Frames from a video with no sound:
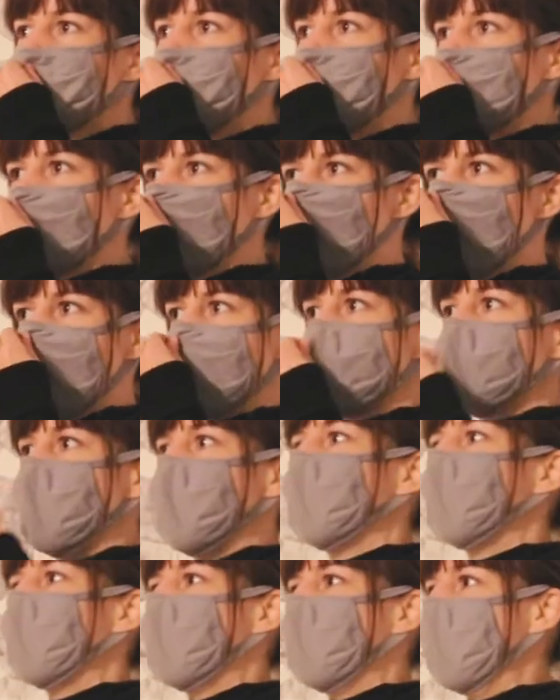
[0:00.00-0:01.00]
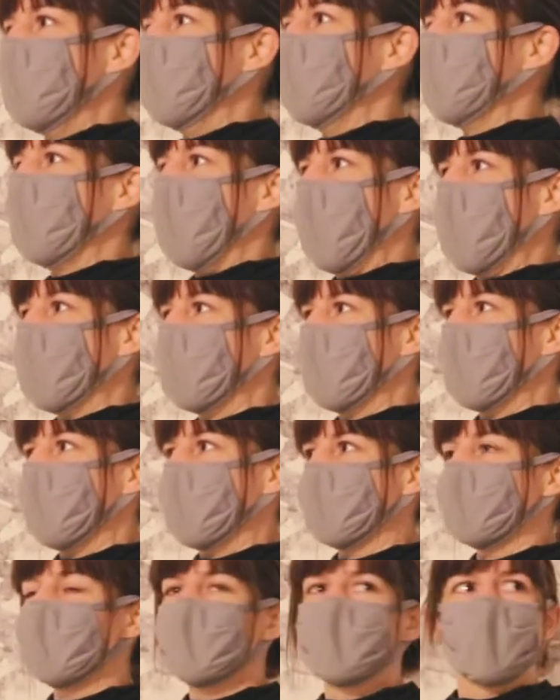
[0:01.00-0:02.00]
with the masking fluid and the
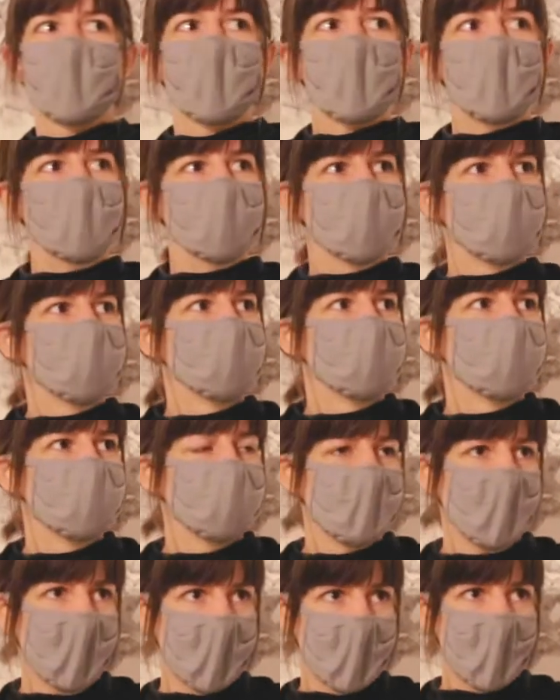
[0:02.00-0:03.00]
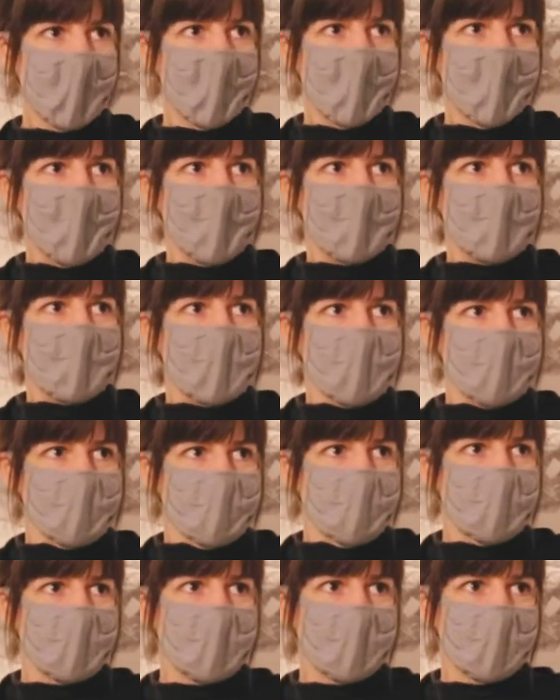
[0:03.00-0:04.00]
graphite. So
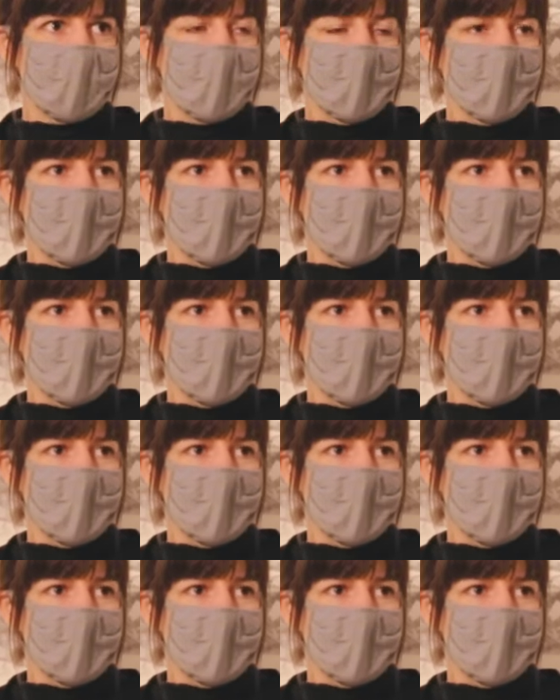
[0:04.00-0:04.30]
there's